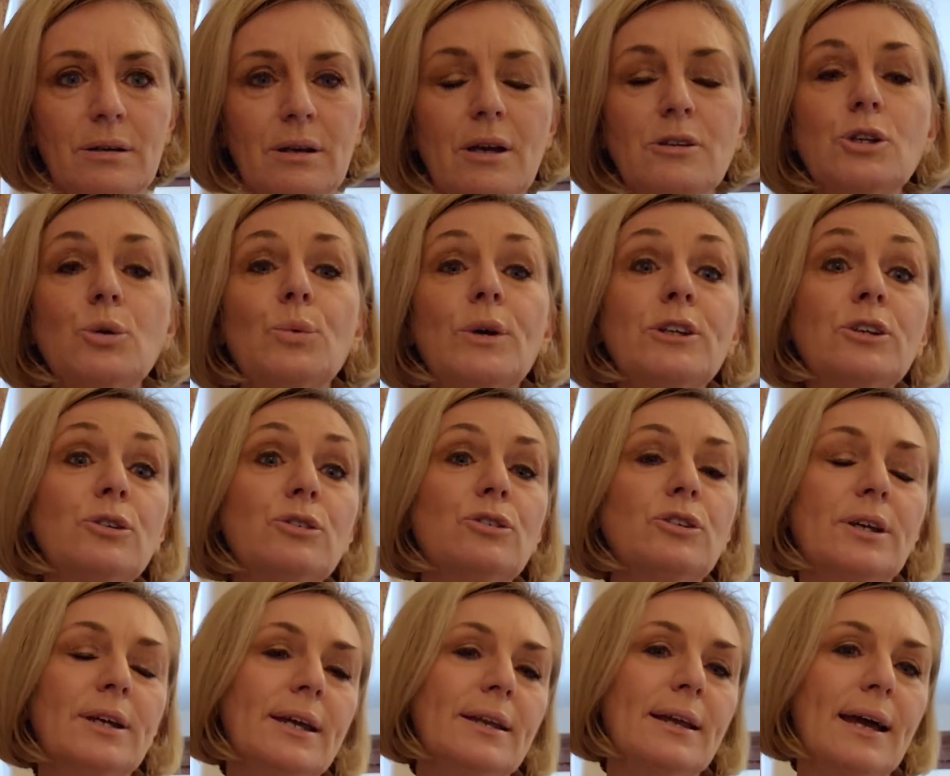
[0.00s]
So when you
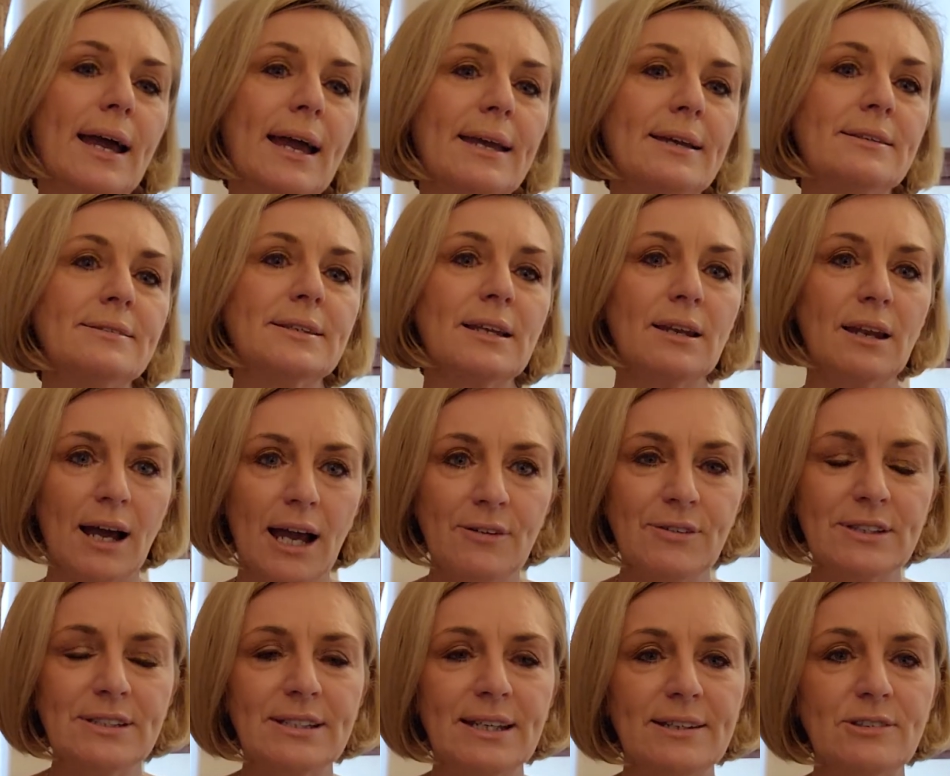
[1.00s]
get a saliva
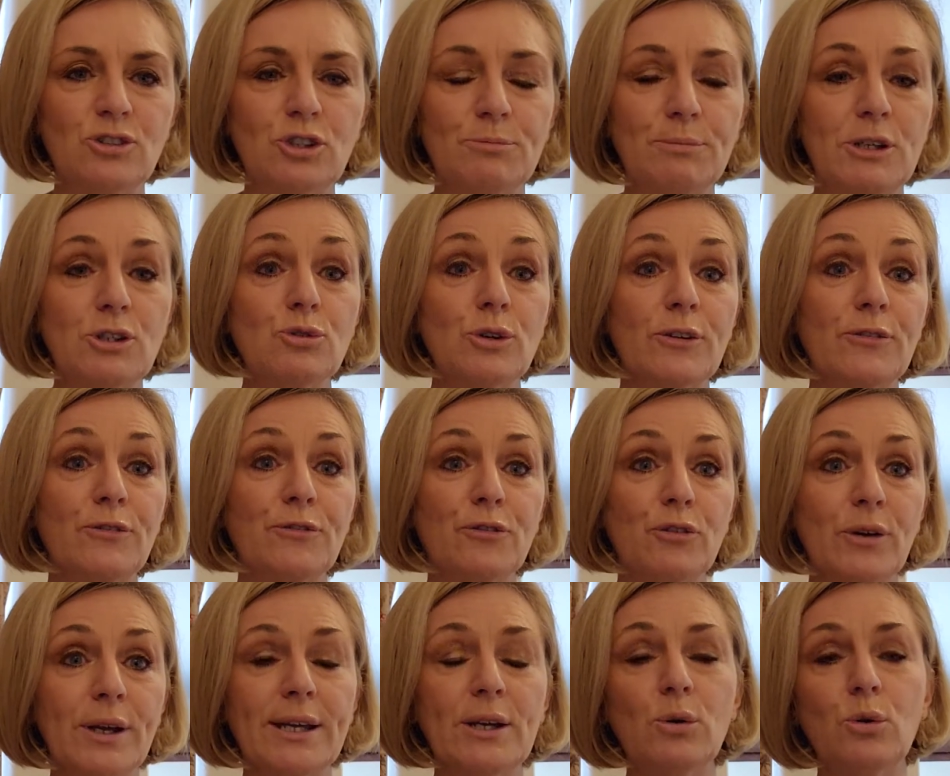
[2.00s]
test, you're measuring
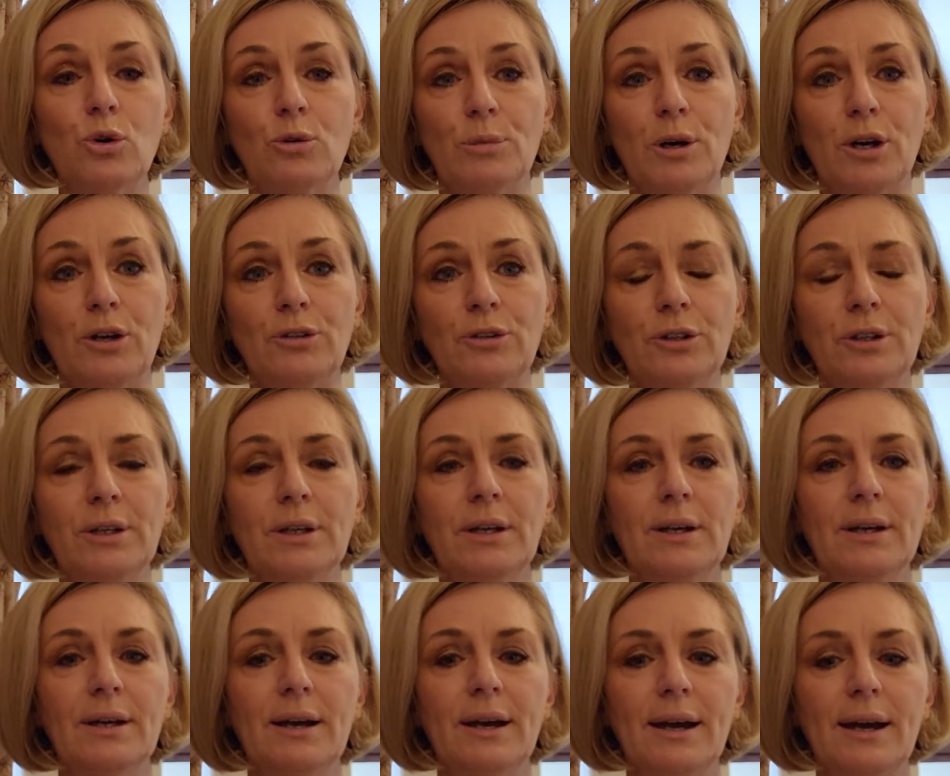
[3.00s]
free hormone.
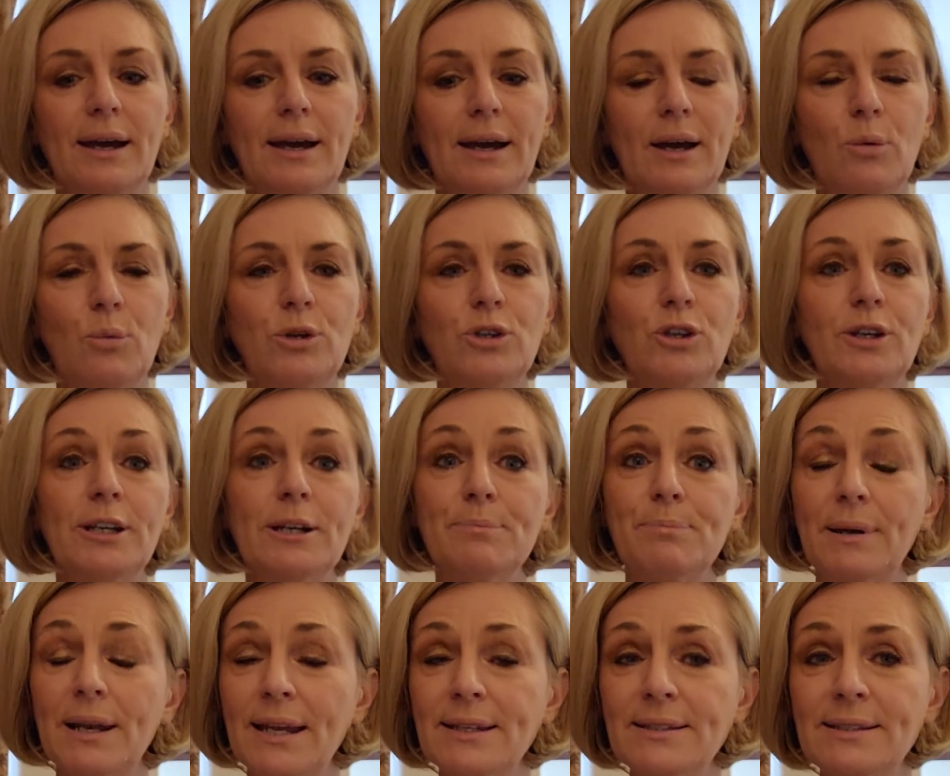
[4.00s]
When you get a
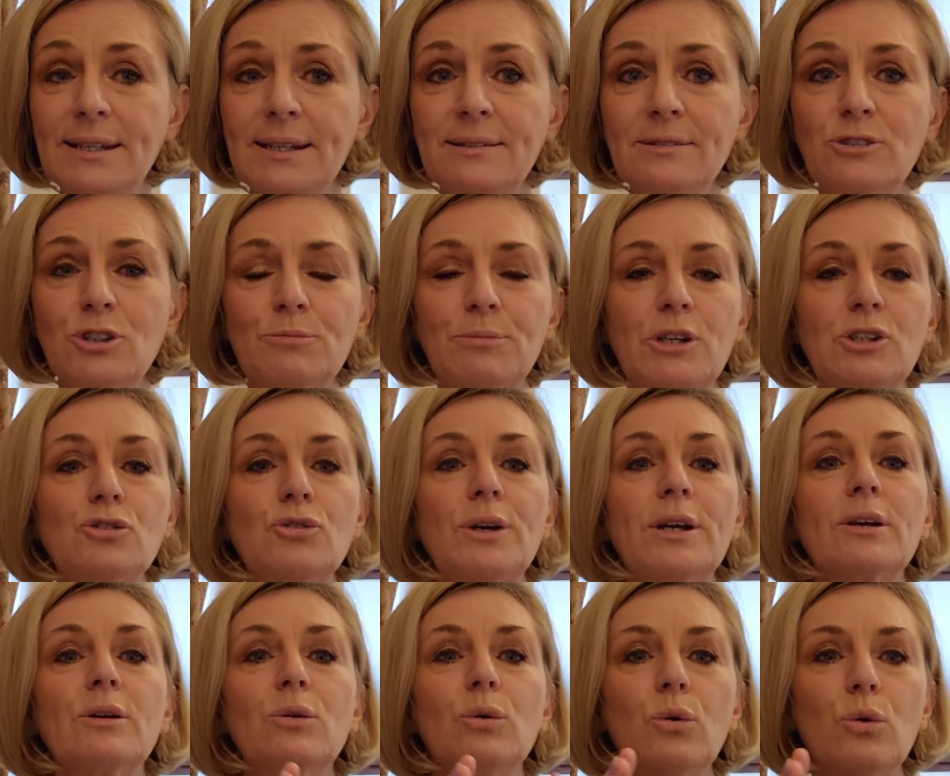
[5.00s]
blood test, you're
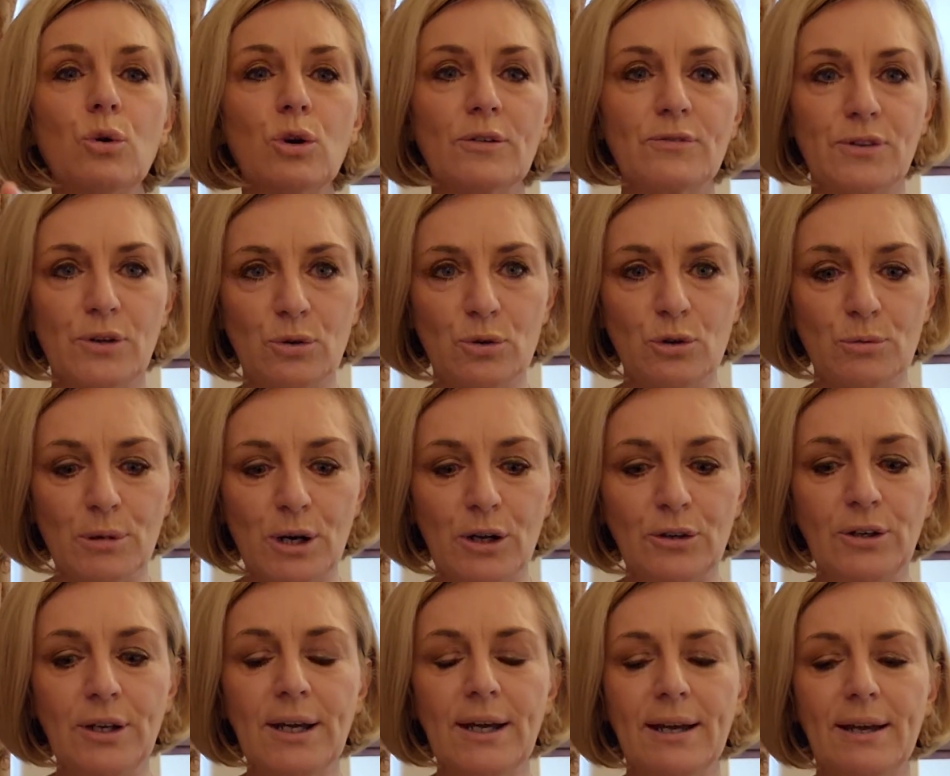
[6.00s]
measuring all of the hormone.